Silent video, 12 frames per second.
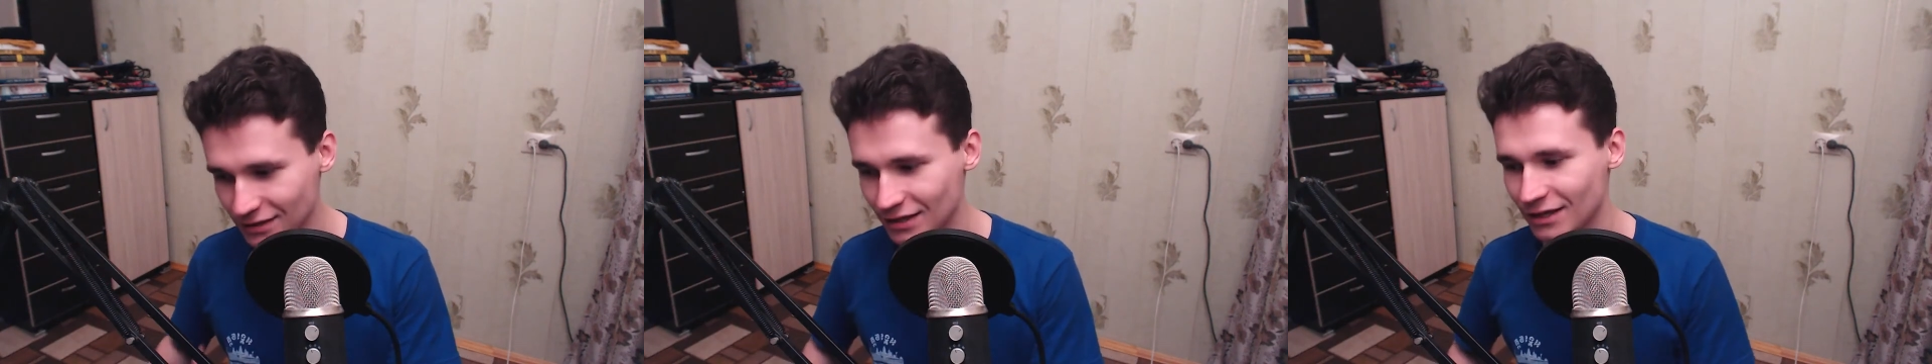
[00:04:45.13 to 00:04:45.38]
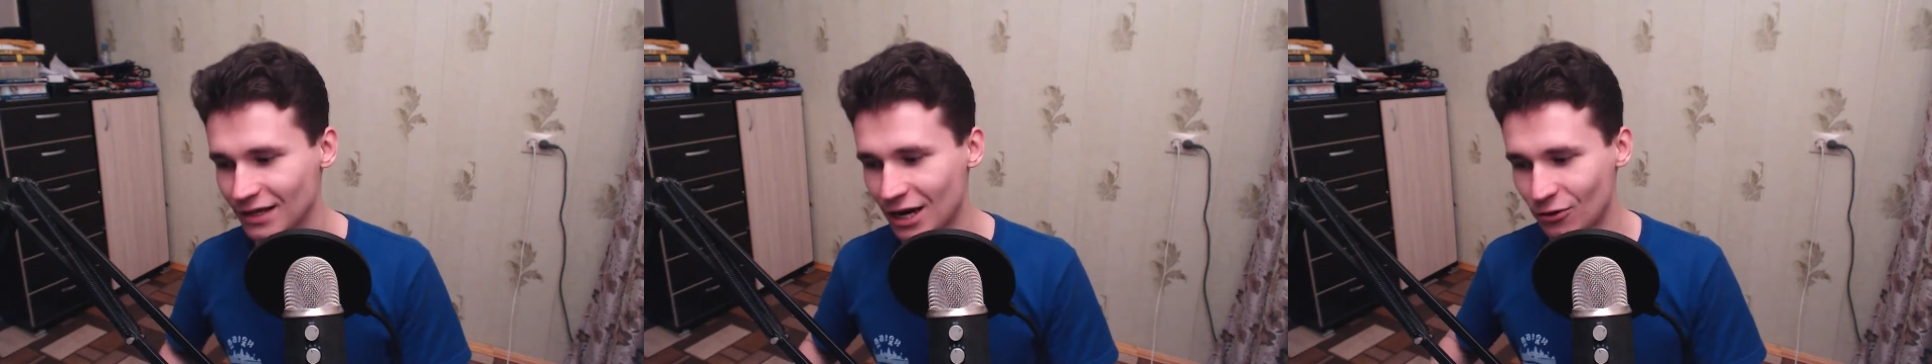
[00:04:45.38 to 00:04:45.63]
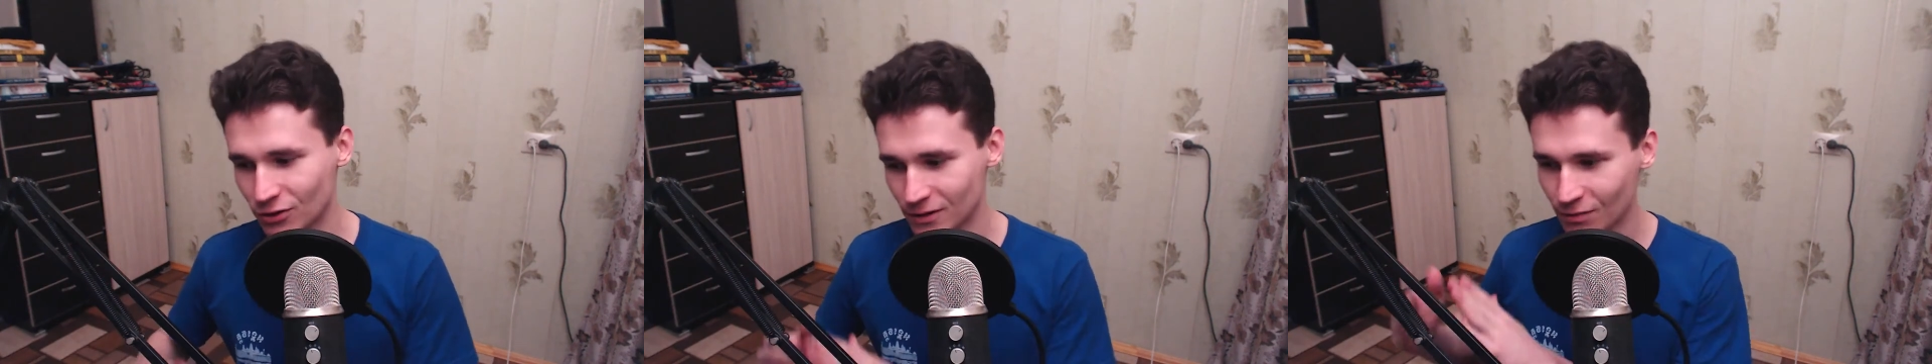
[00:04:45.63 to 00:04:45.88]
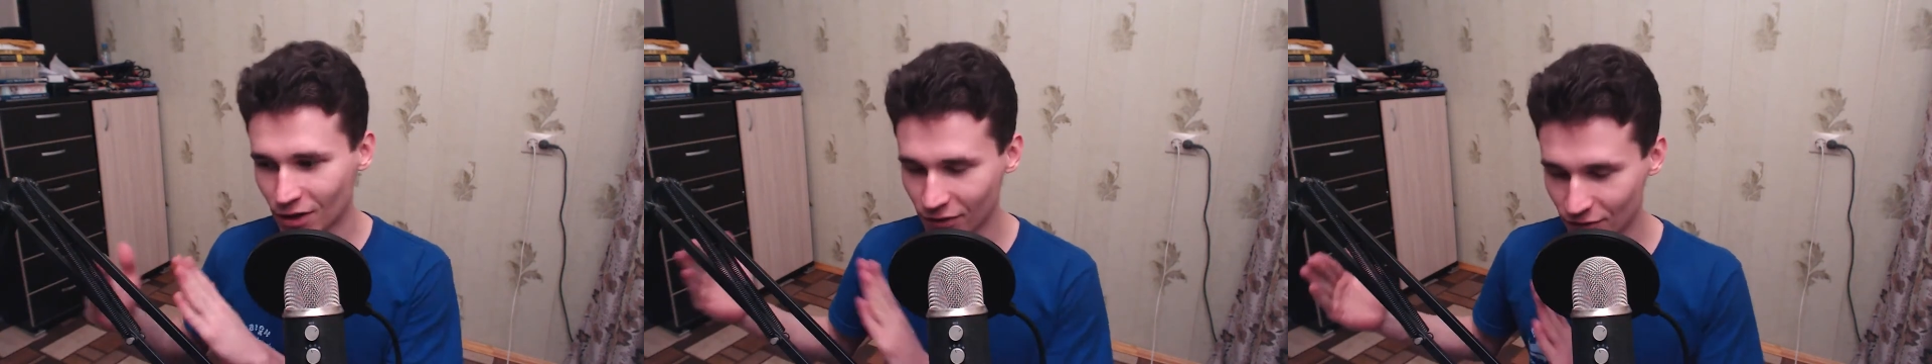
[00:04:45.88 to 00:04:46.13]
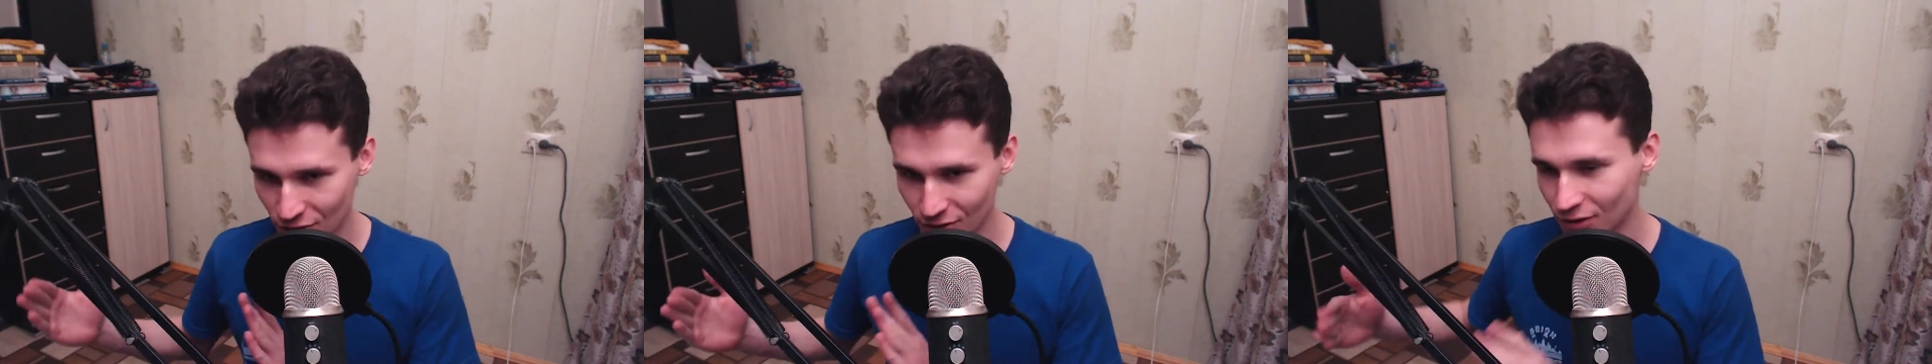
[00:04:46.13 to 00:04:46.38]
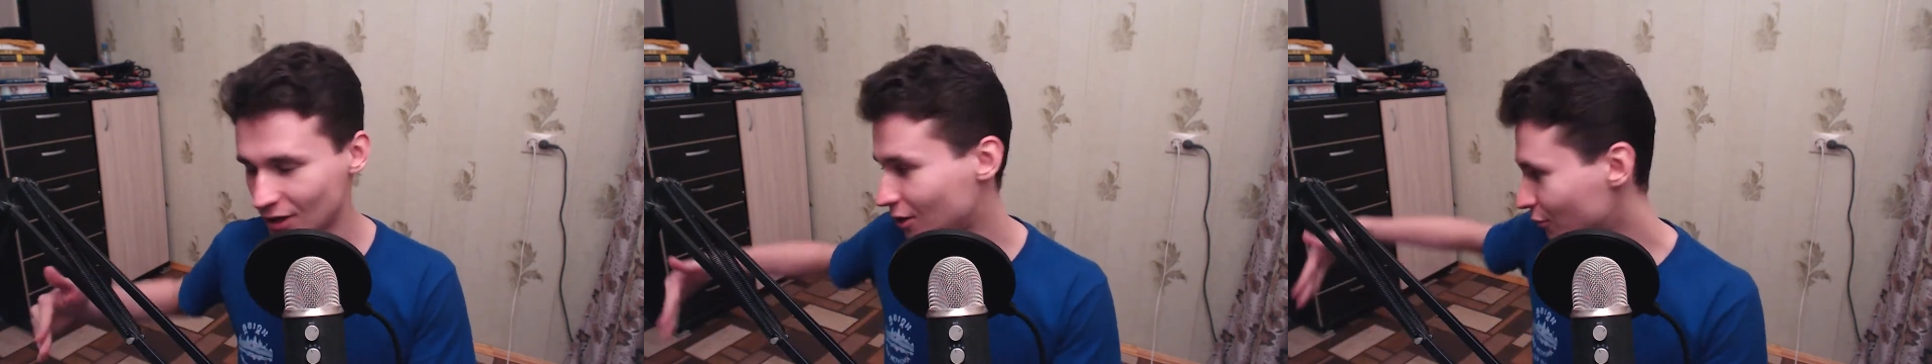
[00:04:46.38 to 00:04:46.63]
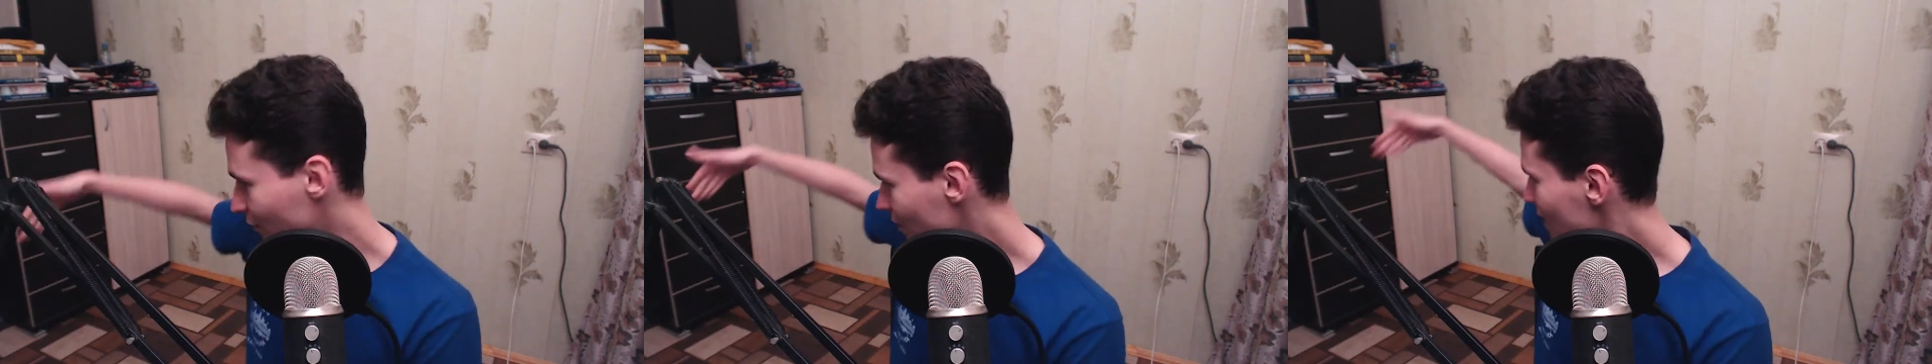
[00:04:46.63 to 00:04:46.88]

10 hours marathon of